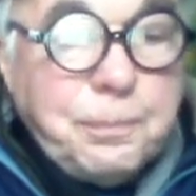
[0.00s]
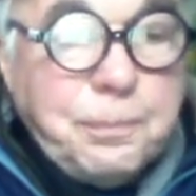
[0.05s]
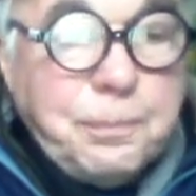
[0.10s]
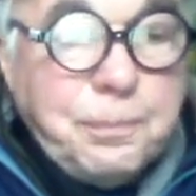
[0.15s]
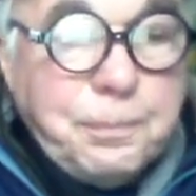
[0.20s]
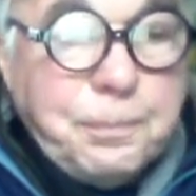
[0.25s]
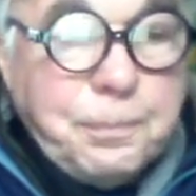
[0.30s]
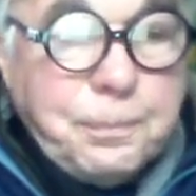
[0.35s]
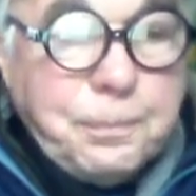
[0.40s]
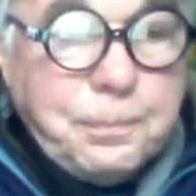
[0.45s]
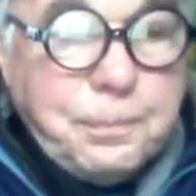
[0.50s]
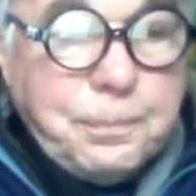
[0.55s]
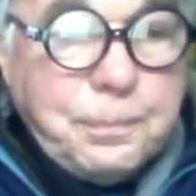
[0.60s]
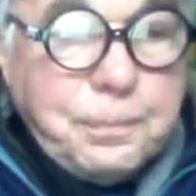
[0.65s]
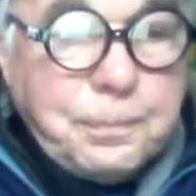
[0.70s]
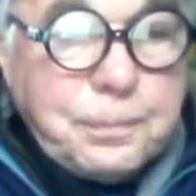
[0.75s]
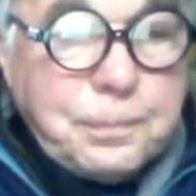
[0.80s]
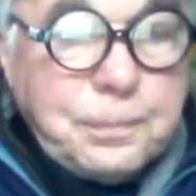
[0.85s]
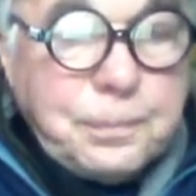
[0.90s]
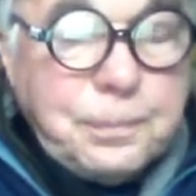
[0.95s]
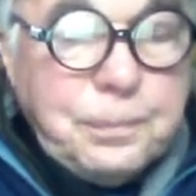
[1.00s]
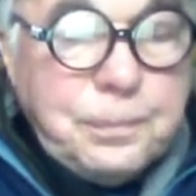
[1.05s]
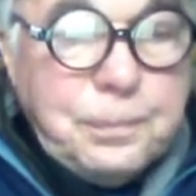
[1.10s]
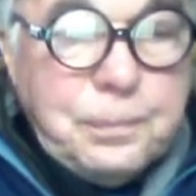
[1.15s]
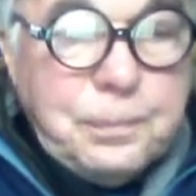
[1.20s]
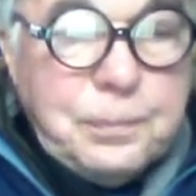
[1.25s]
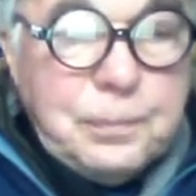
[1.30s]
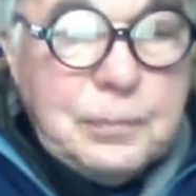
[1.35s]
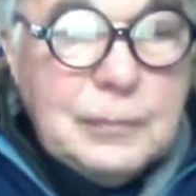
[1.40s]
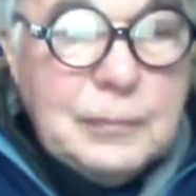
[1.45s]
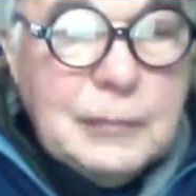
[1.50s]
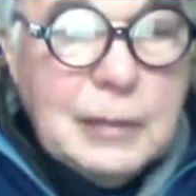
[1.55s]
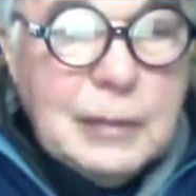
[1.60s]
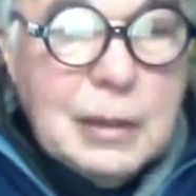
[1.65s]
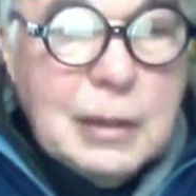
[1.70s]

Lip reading: Nobody speaks.